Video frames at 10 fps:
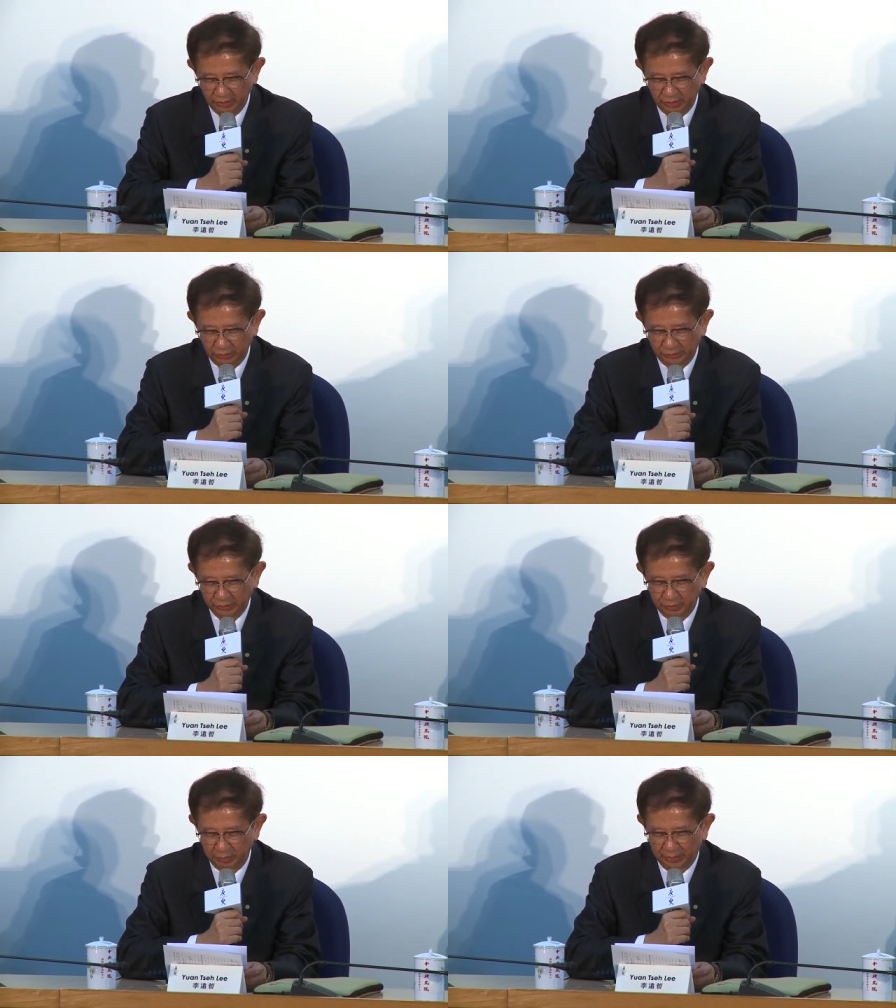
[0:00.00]
in
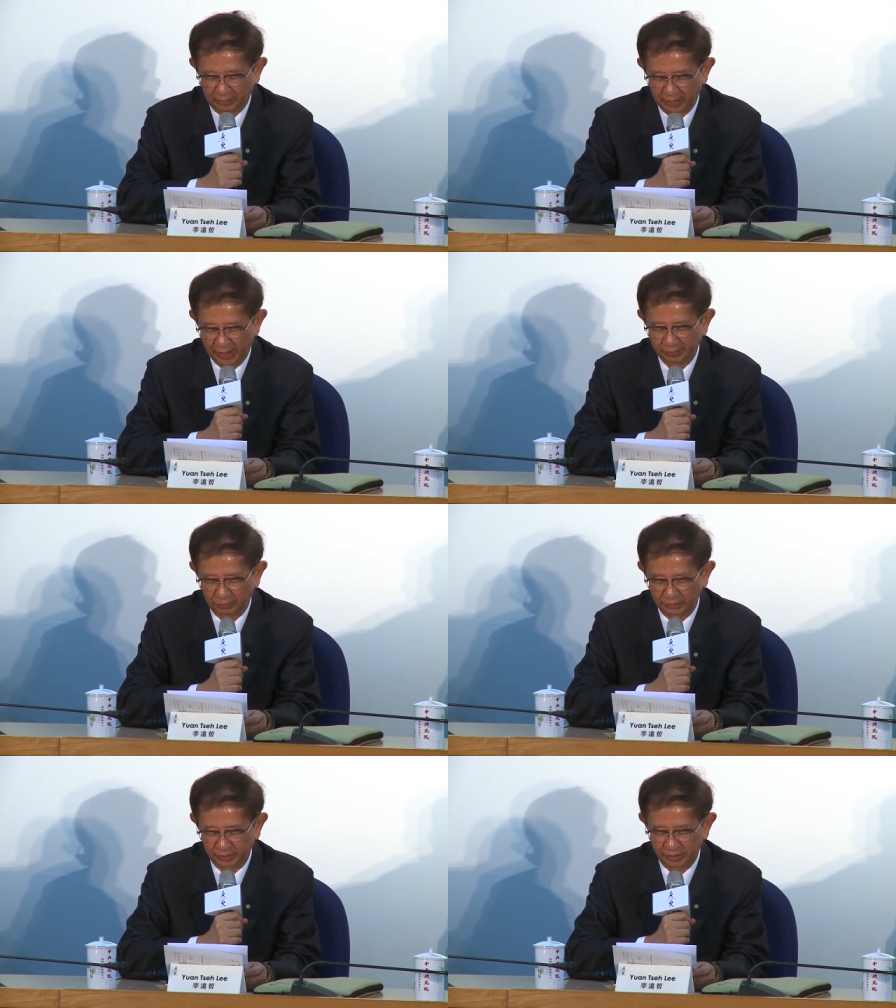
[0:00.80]
order to make life
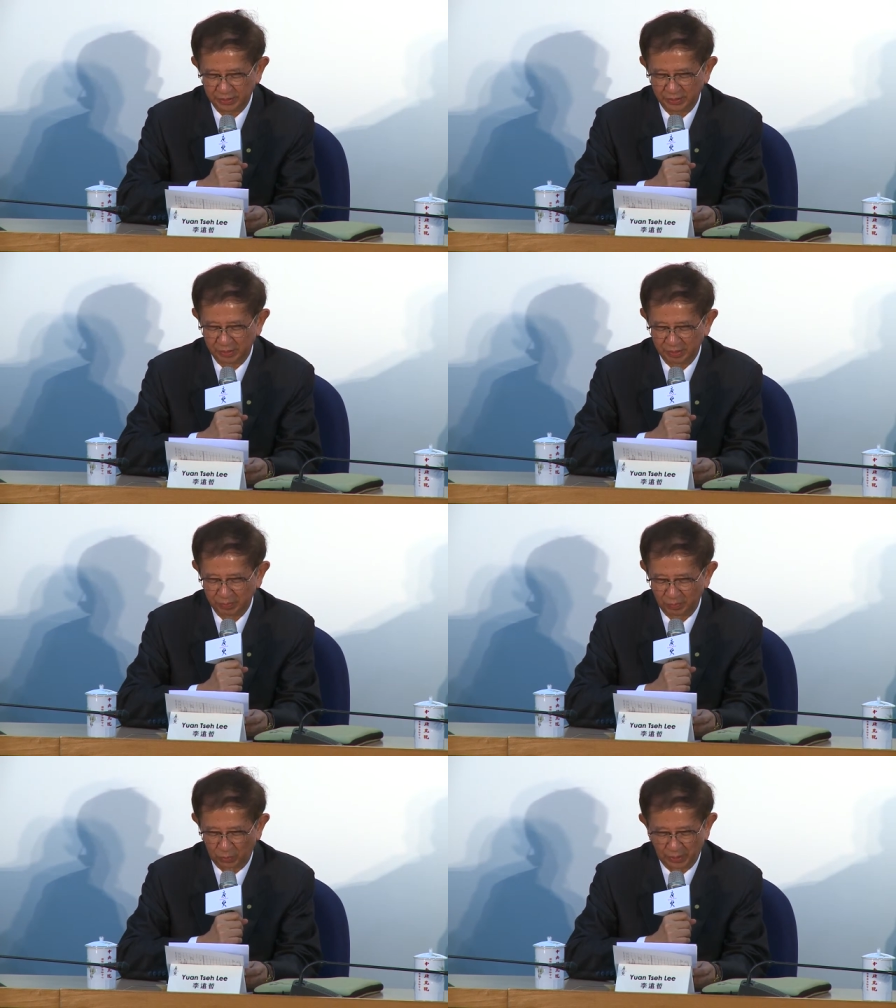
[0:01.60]
on Earth
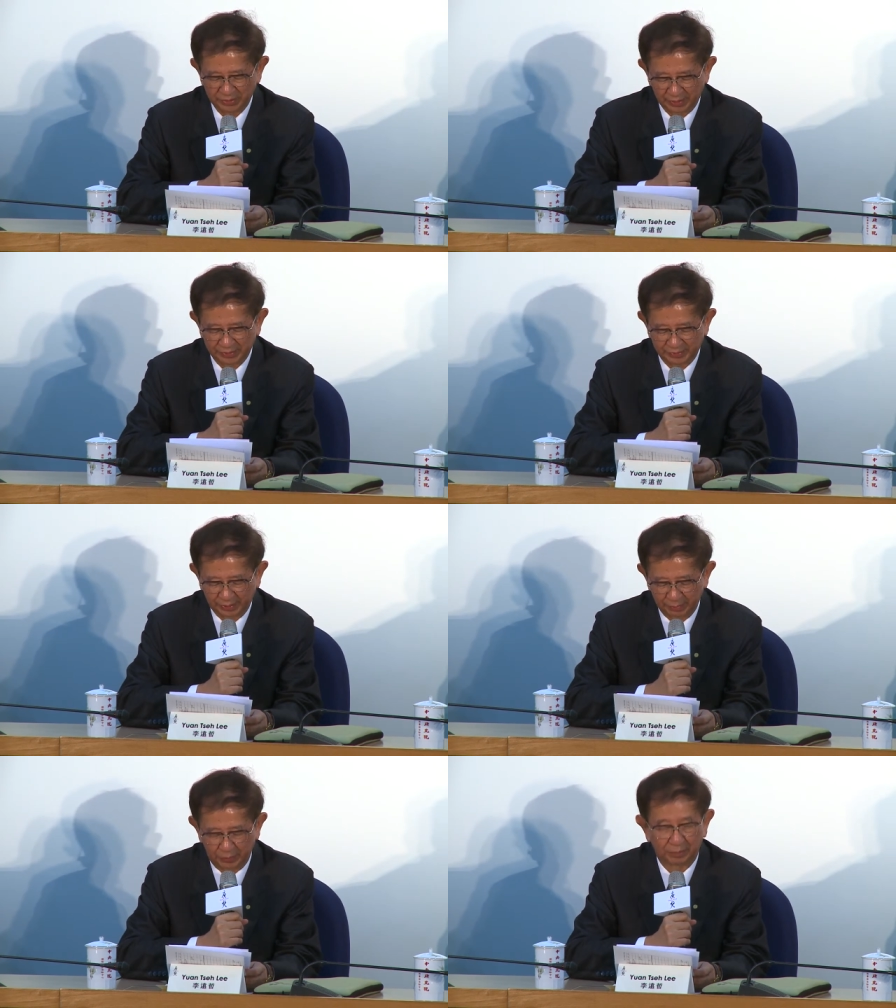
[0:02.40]
more
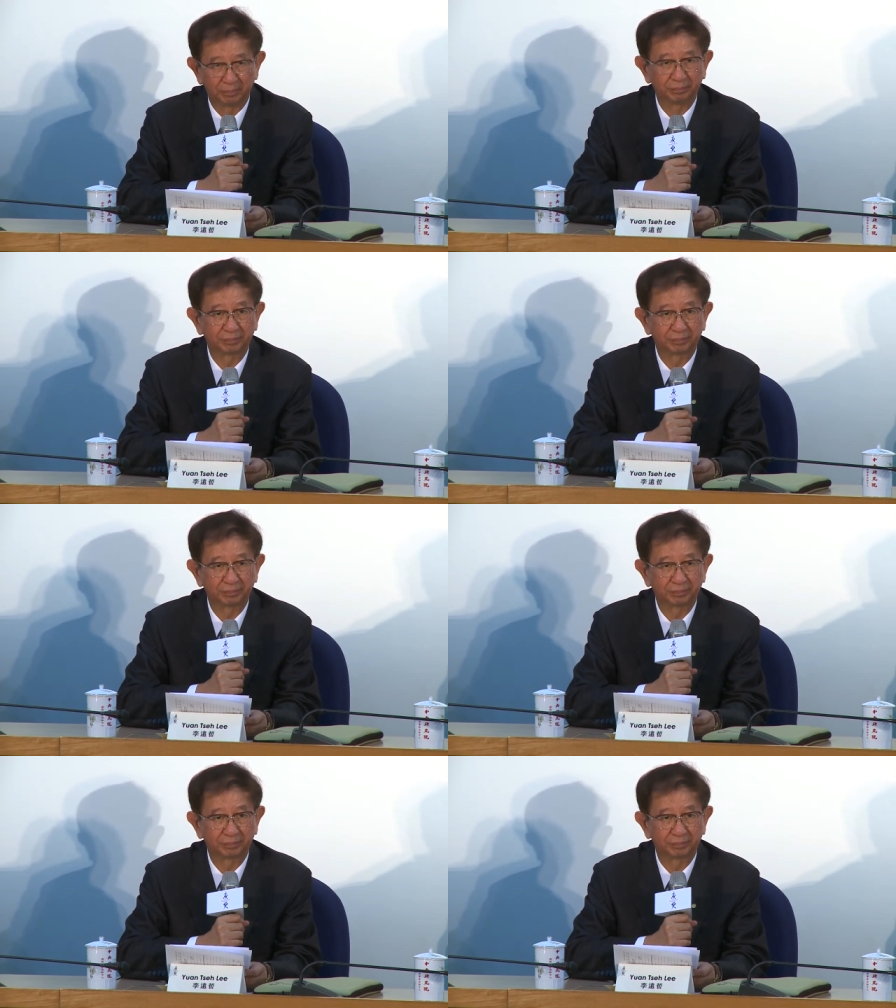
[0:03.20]
sustainable.